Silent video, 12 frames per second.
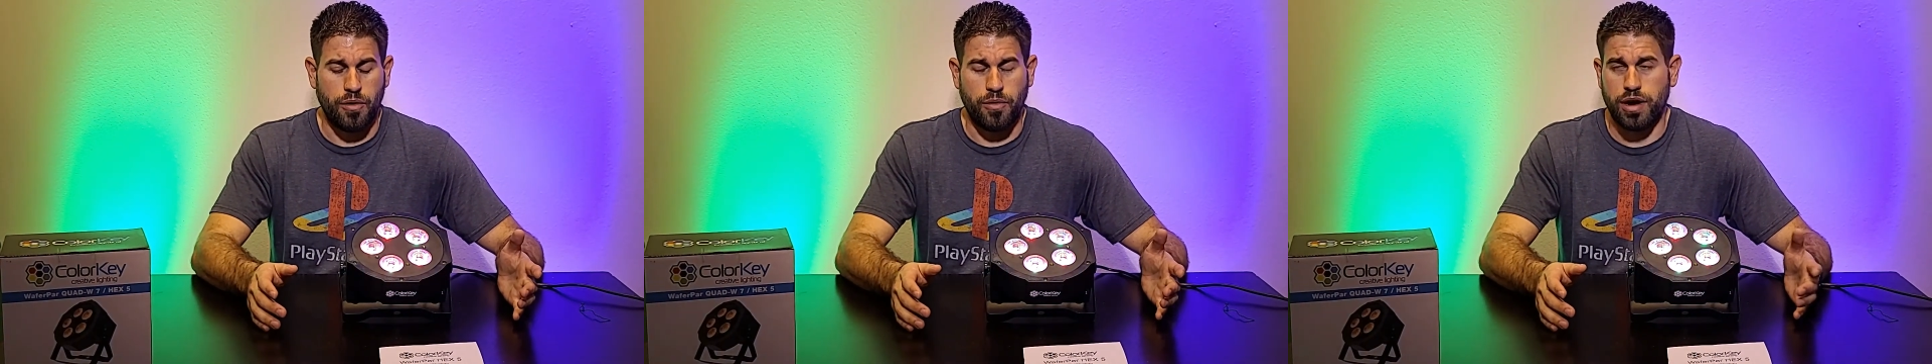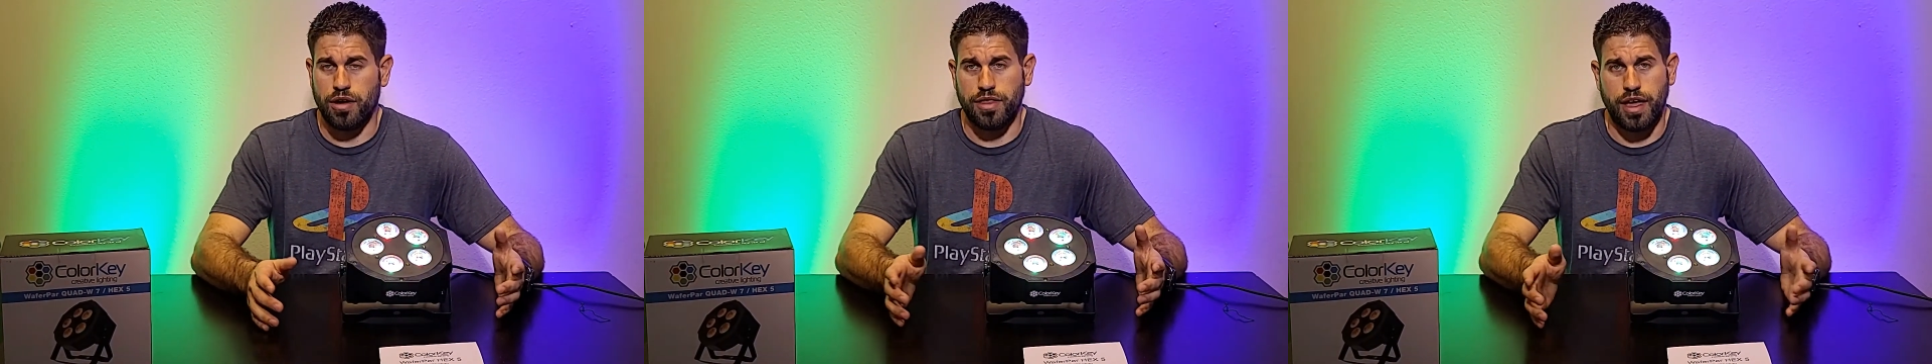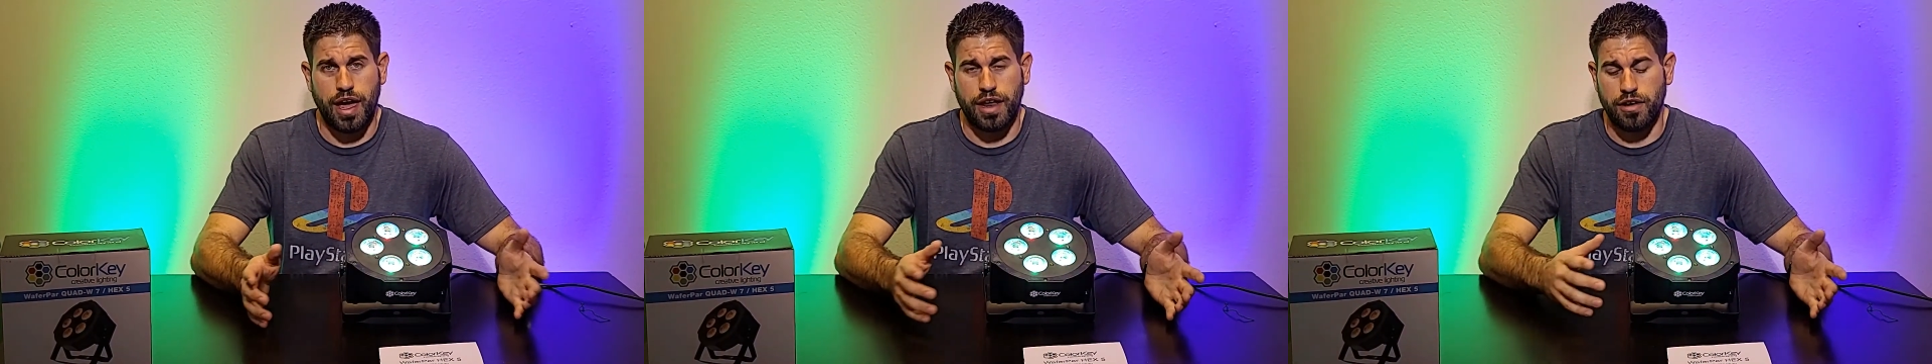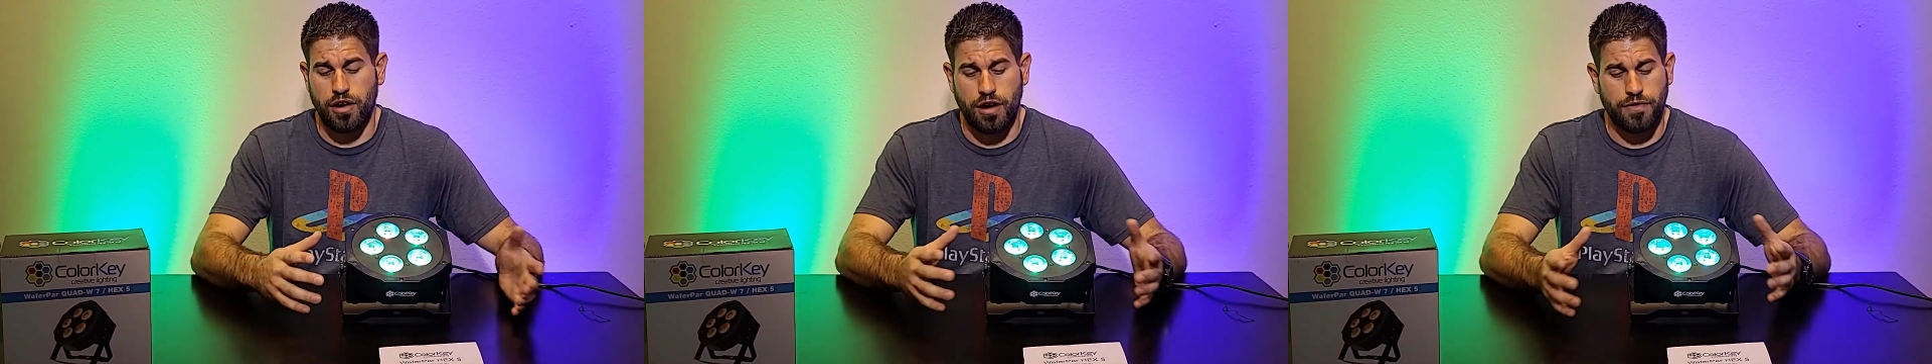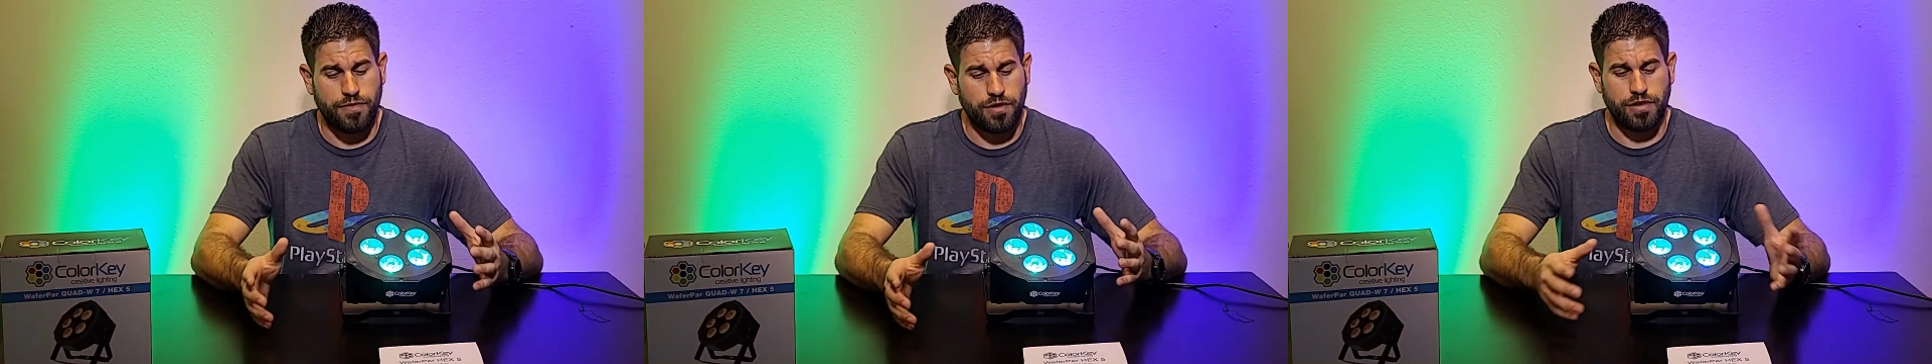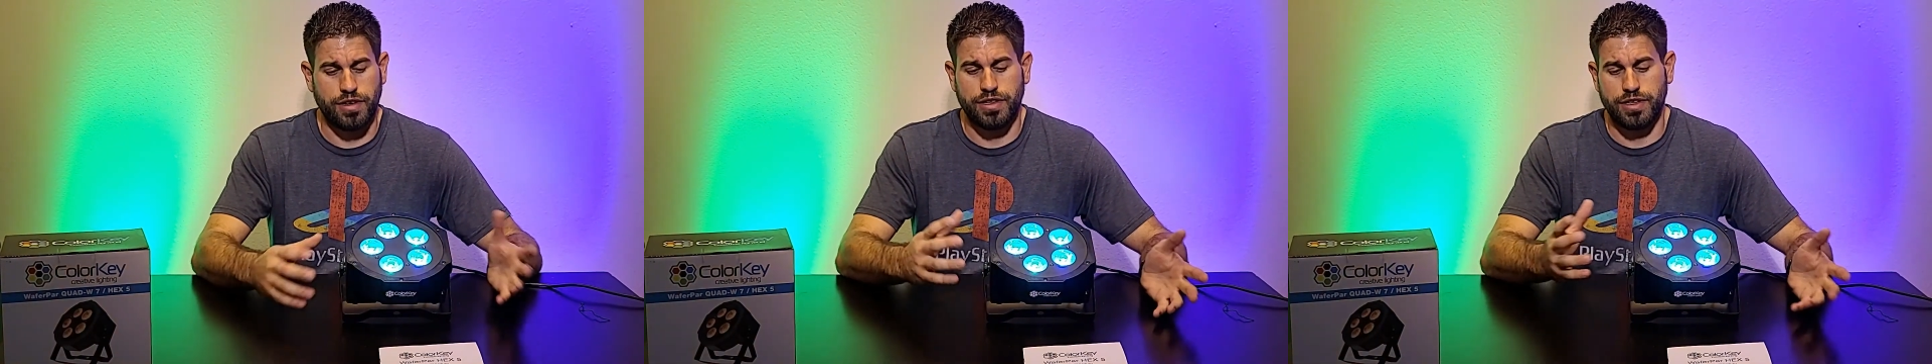what all they had to
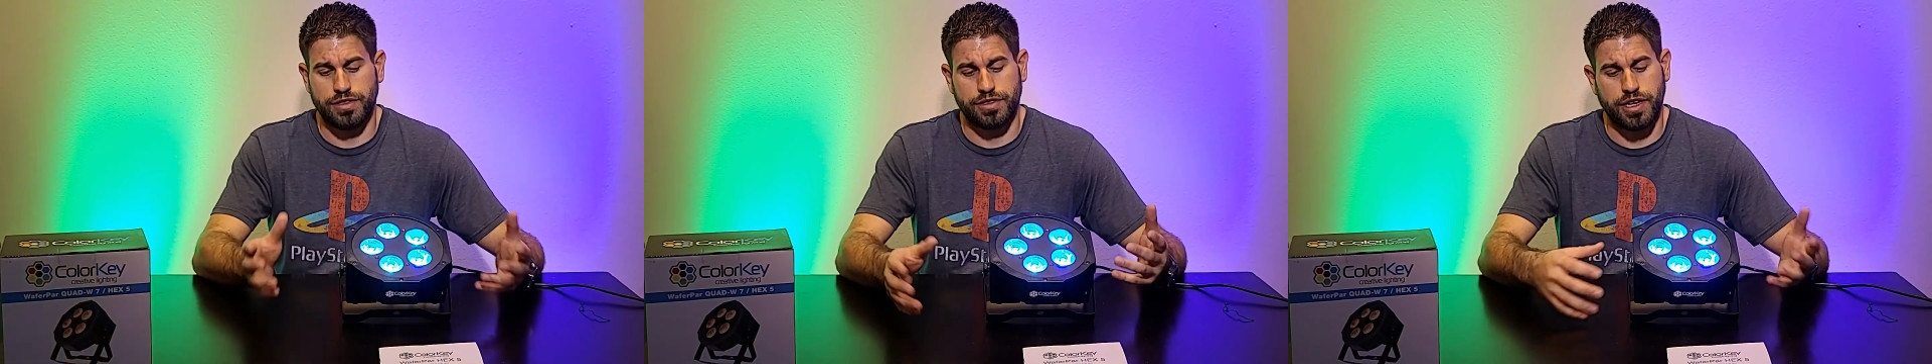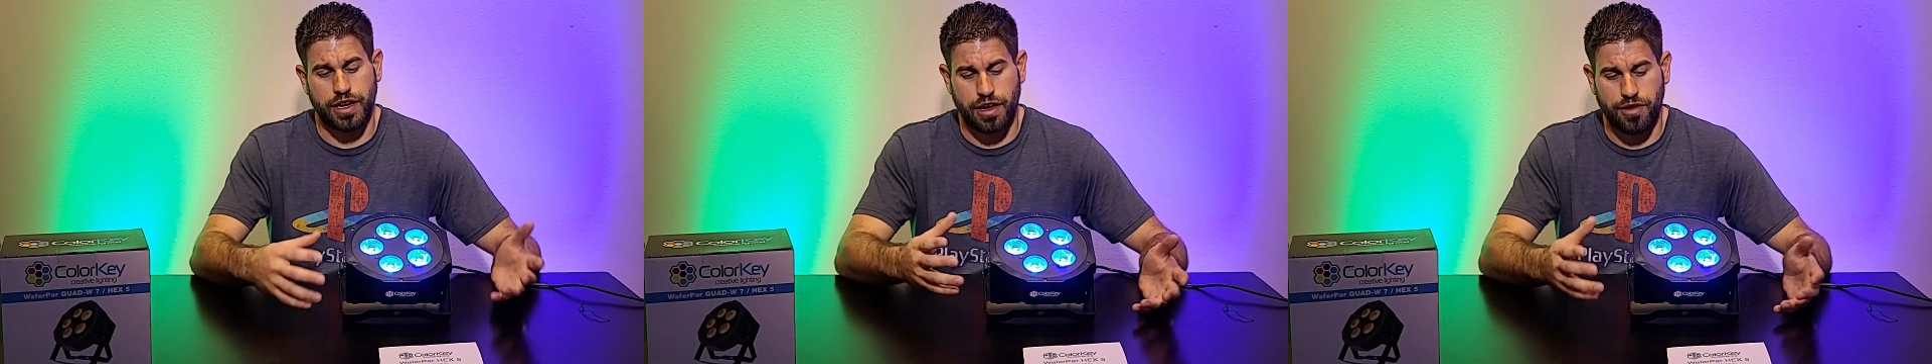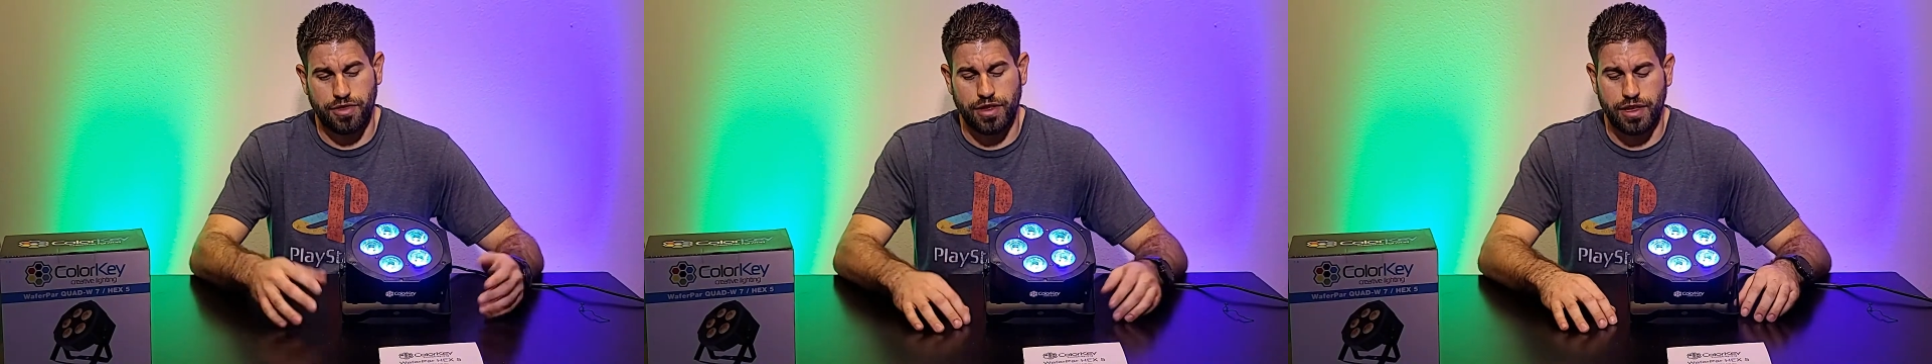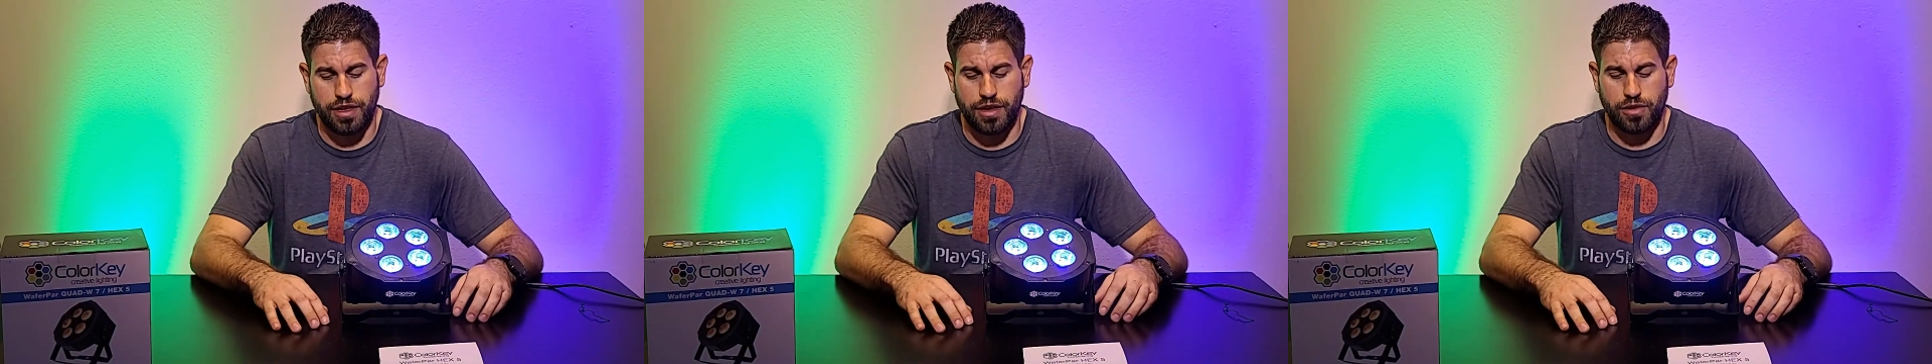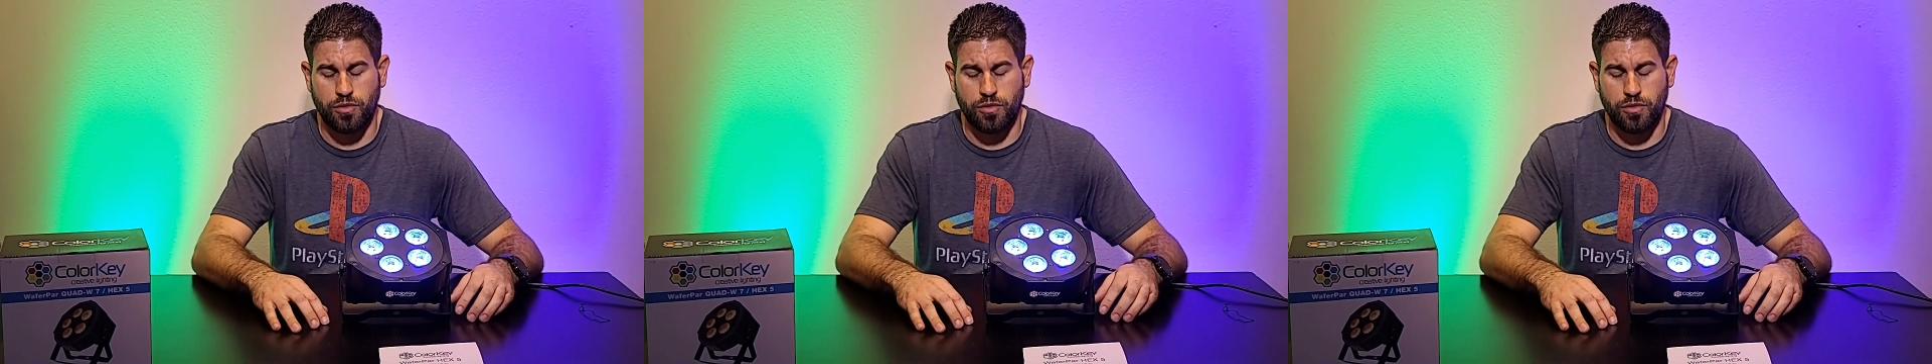offer, and then check out the